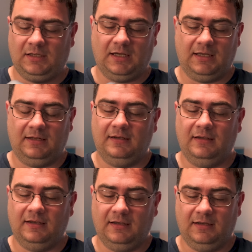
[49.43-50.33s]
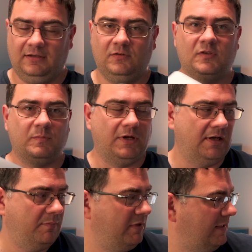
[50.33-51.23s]
and uh, use
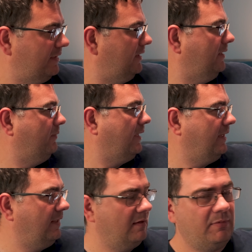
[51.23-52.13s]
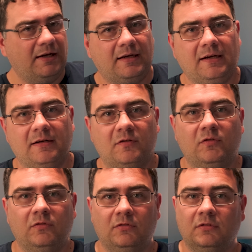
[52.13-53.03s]
my PC in the back here
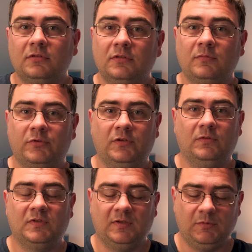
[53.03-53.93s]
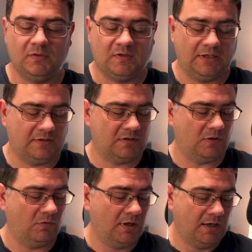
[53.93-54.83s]
to produce the music.
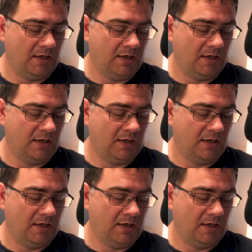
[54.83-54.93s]
So,